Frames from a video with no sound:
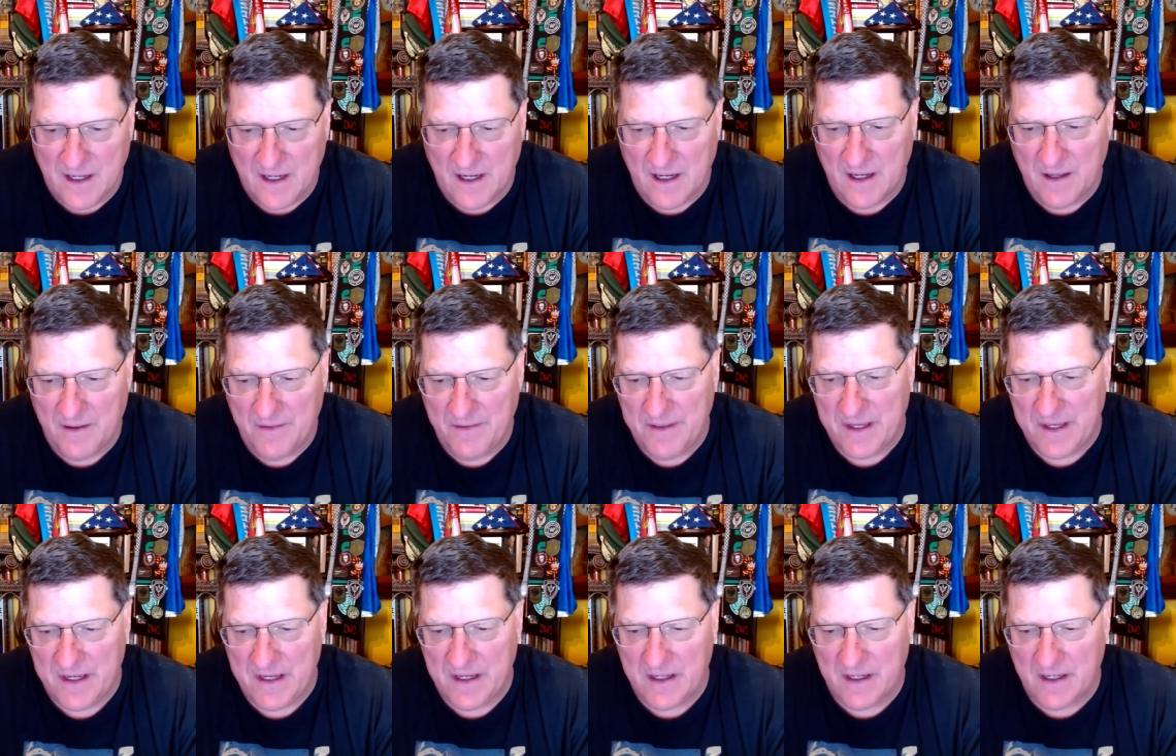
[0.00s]
uh,
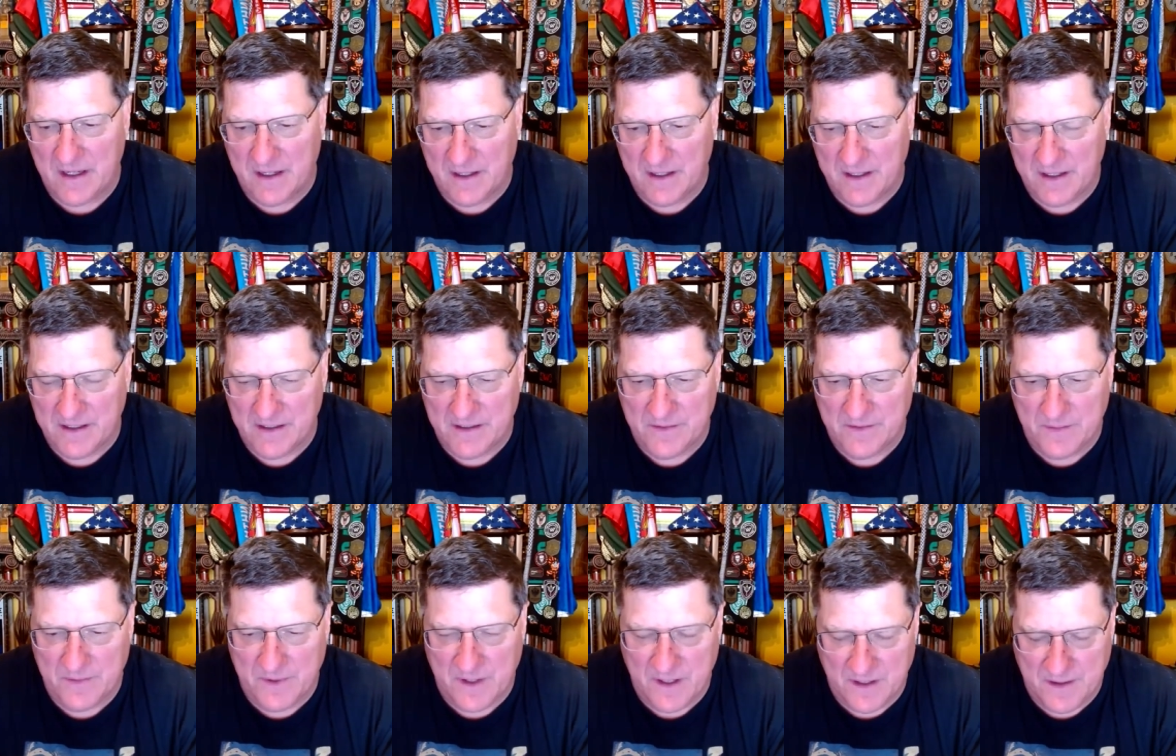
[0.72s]
the uh,
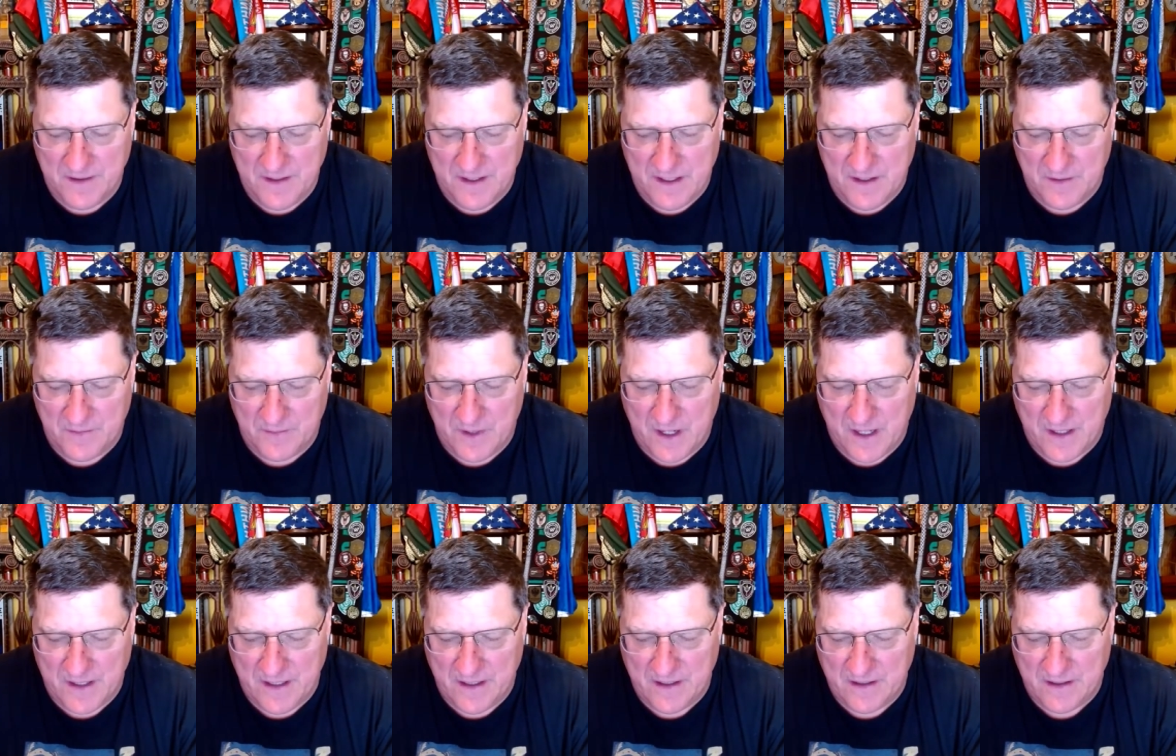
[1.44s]
is, uh, the
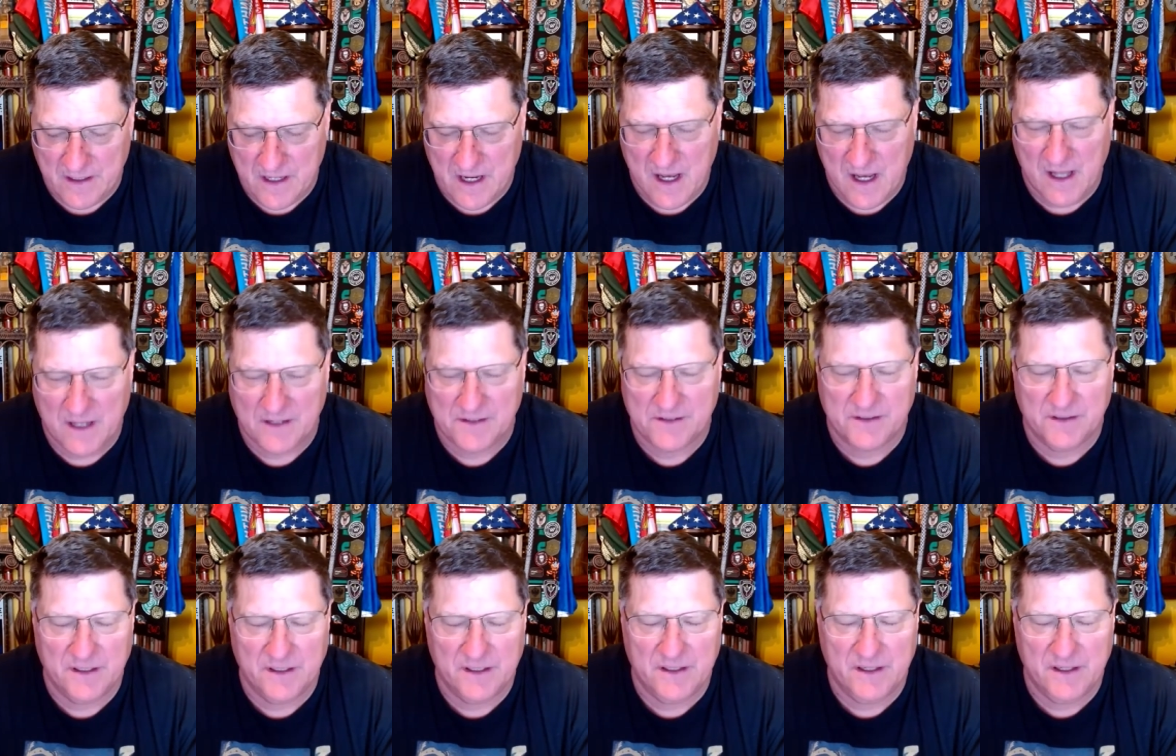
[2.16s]
Iranian
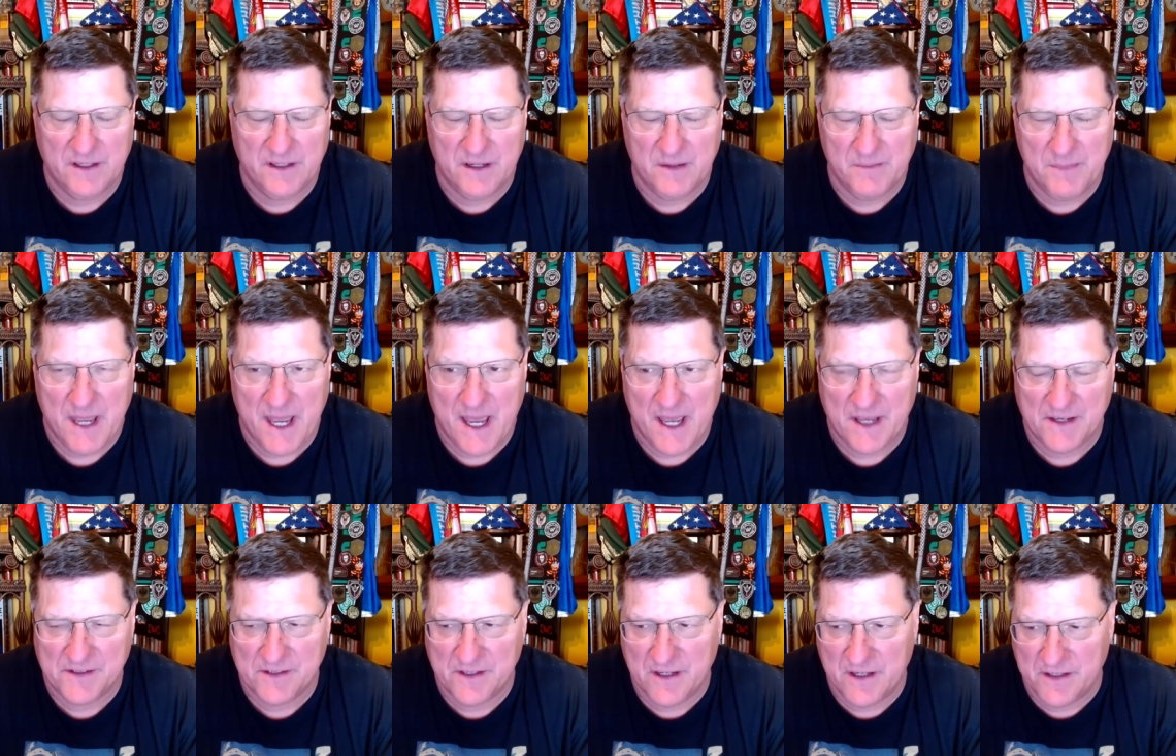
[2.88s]
consulate in
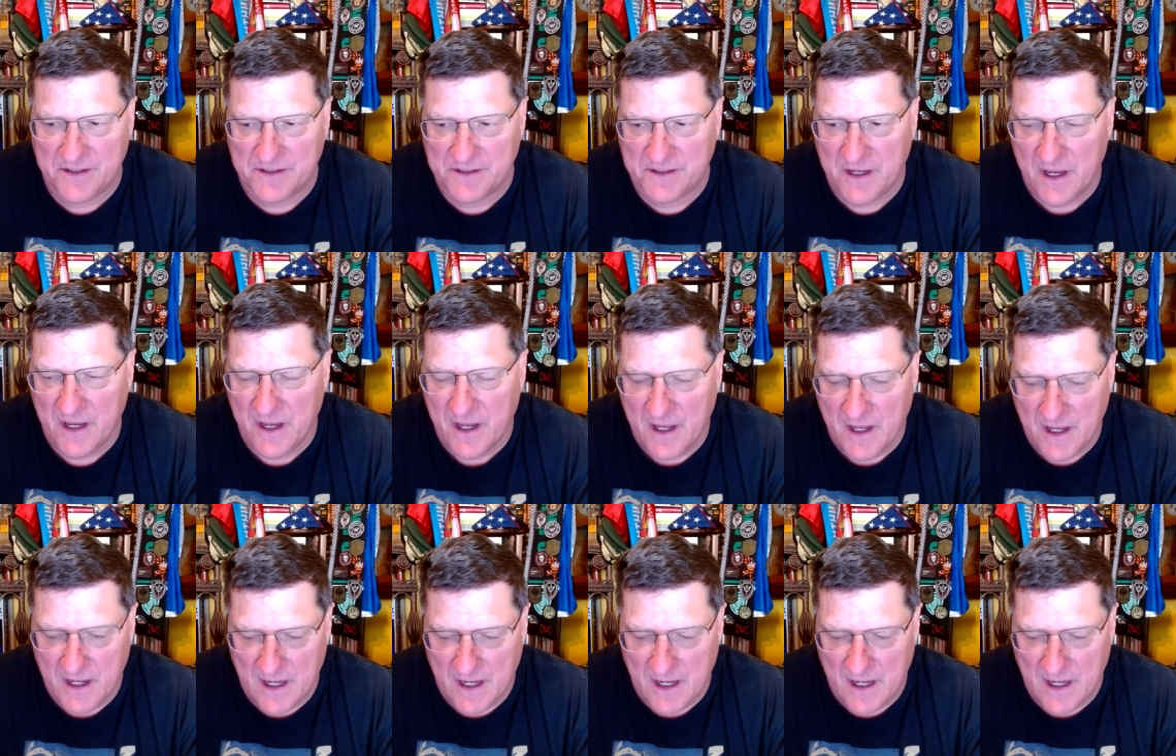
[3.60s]
Damascus.